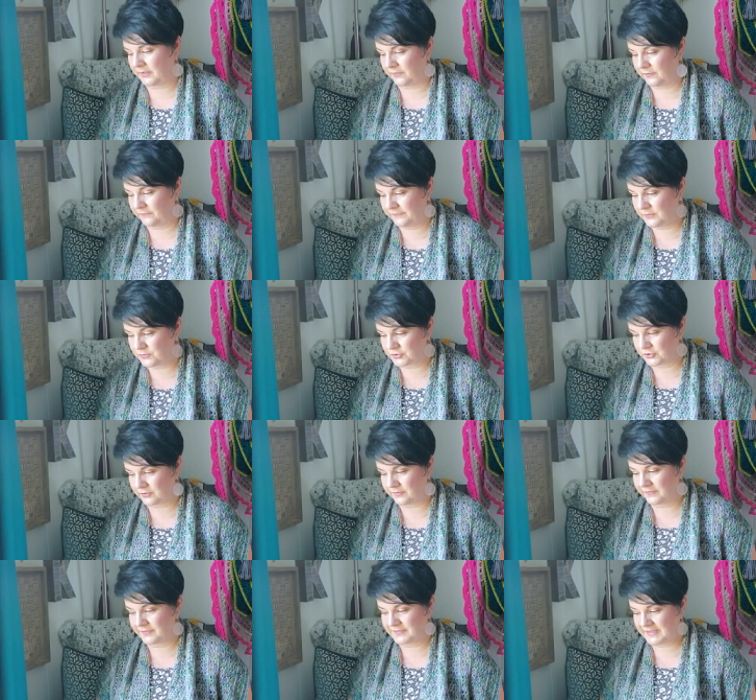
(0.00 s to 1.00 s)
in the future?
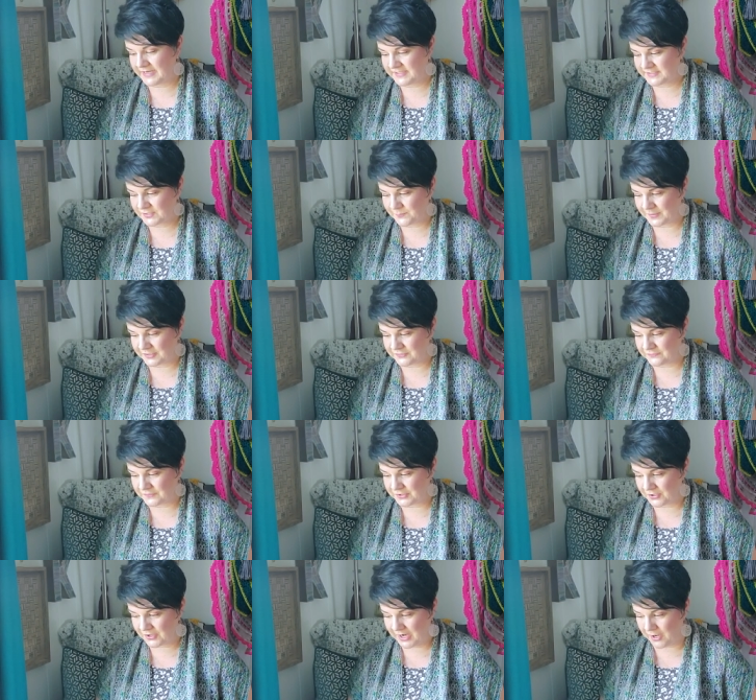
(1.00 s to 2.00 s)
Thanks so much for
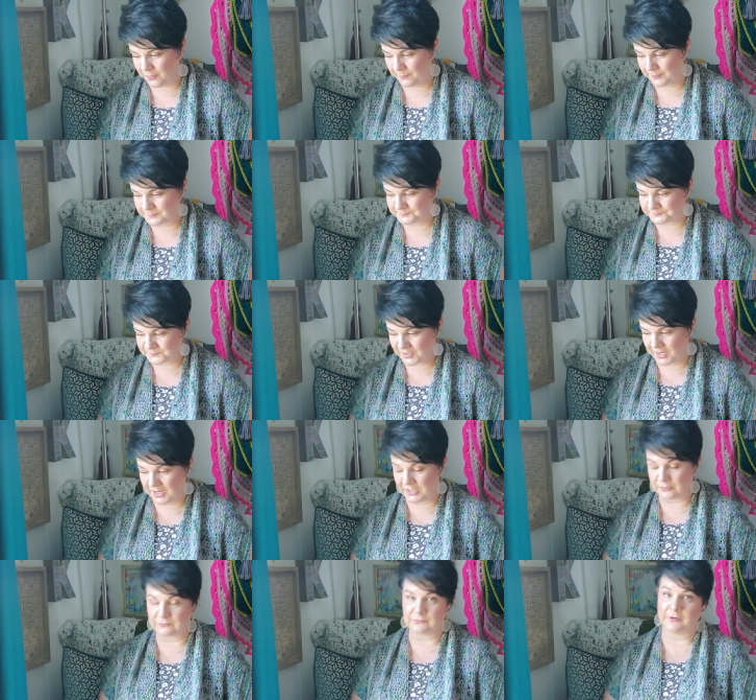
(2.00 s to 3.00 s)
your help.
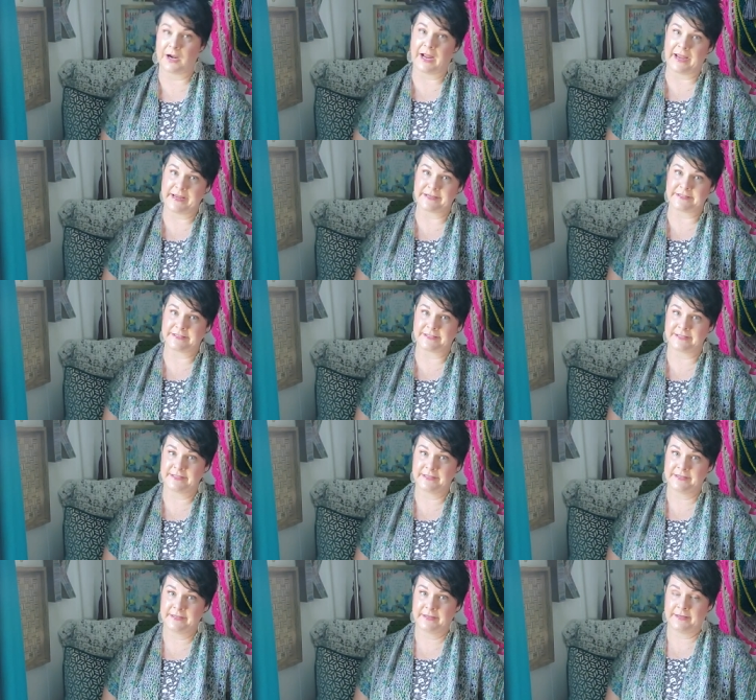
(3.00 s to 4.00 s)
All right.
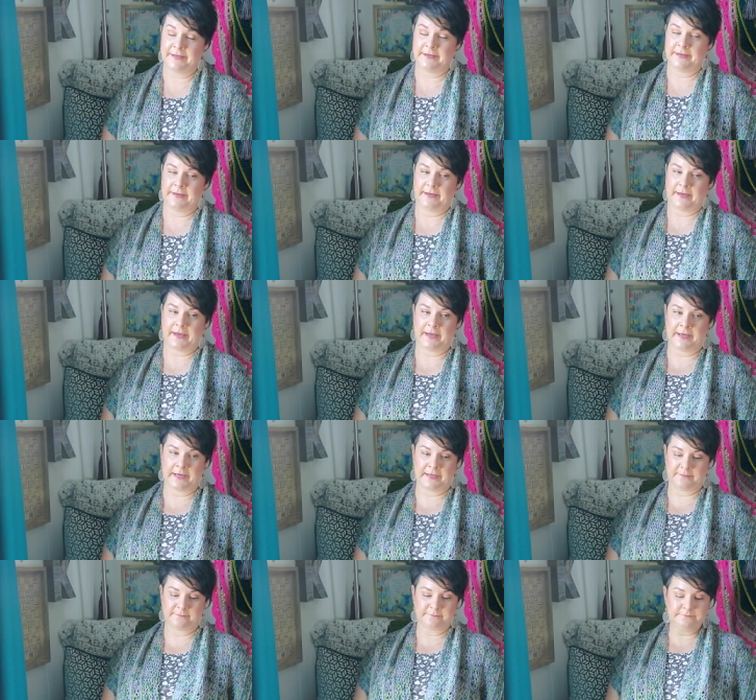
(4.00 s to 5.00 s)

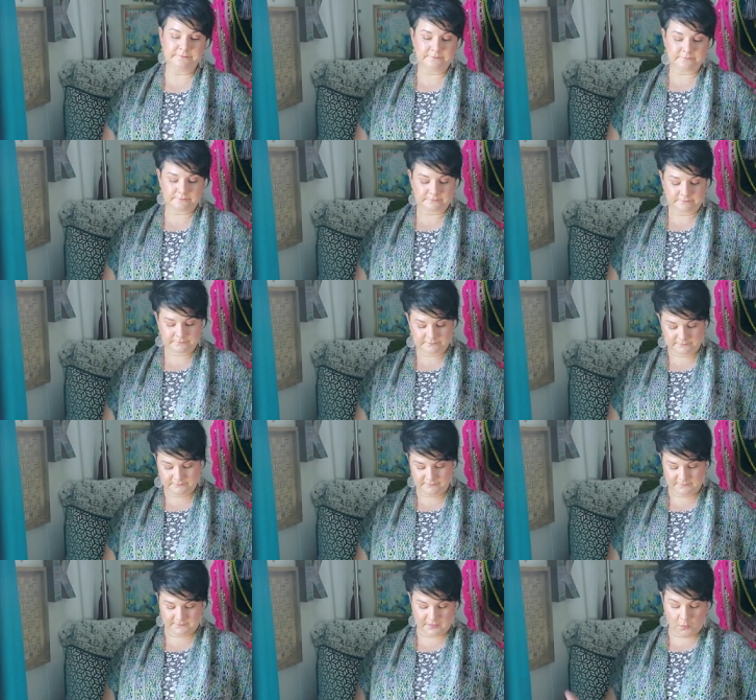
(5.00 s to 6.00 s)
Um
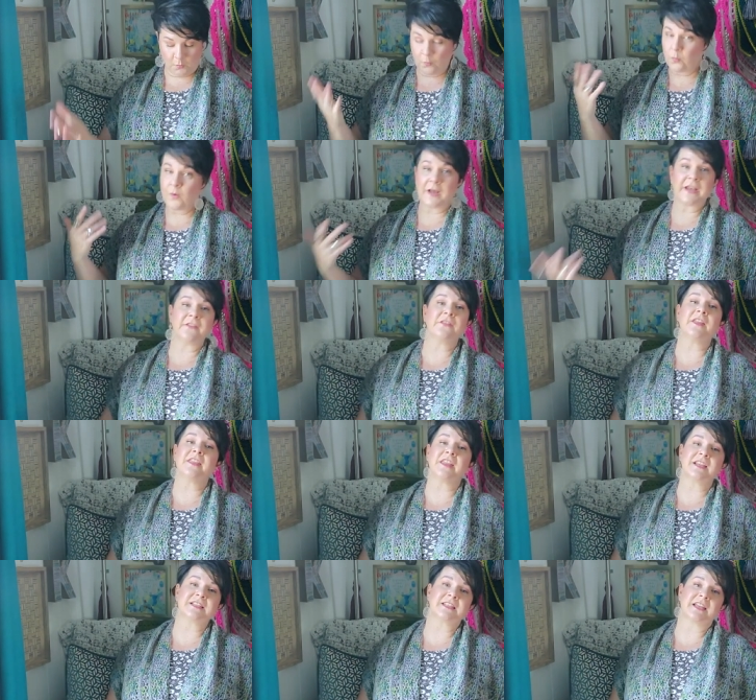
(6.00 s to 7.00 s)
one of the
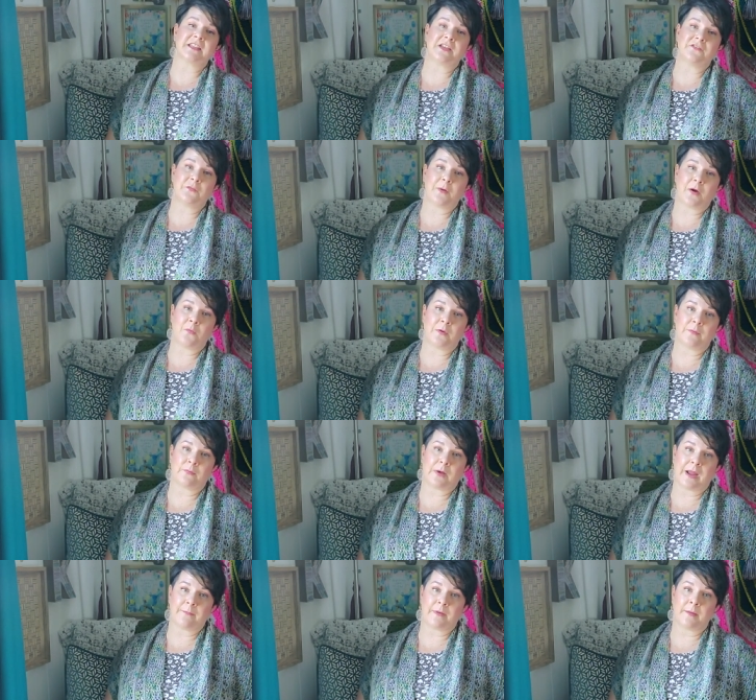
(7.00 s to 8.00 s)
things I love about WIP
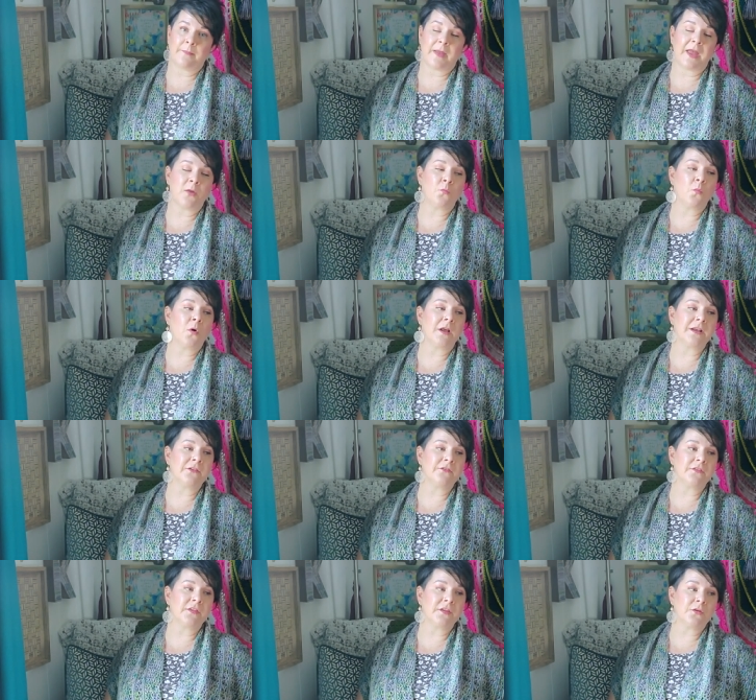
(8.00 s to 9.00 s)
Wrap Up, and one
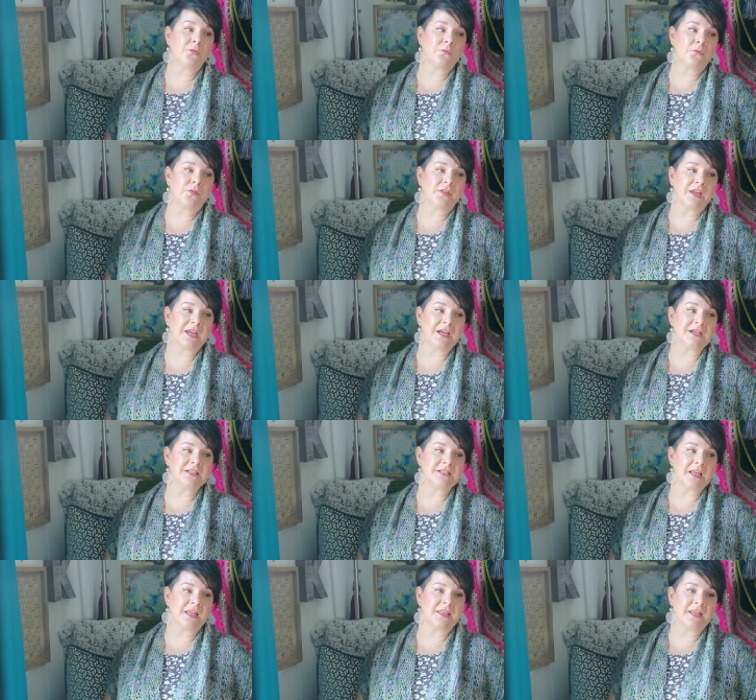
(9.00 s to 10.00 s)
of the things
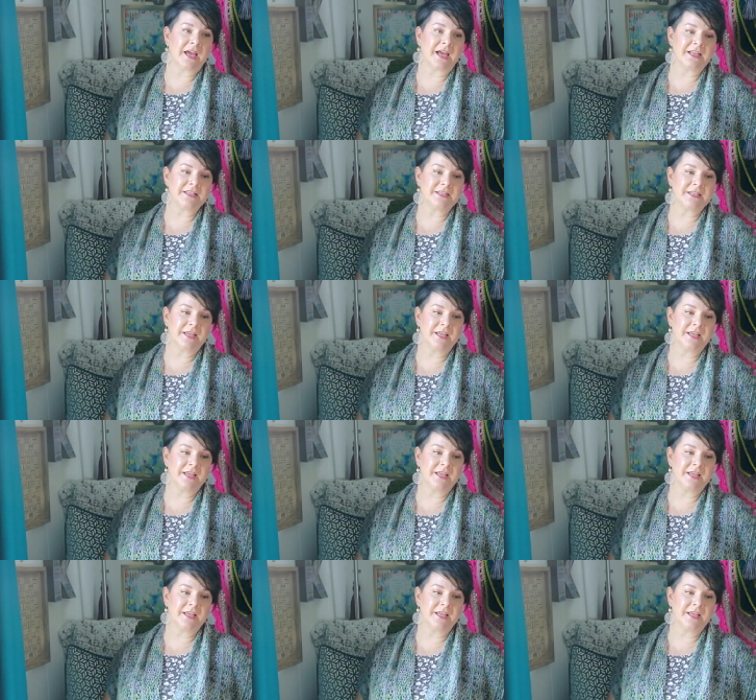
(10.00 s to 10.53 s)
that,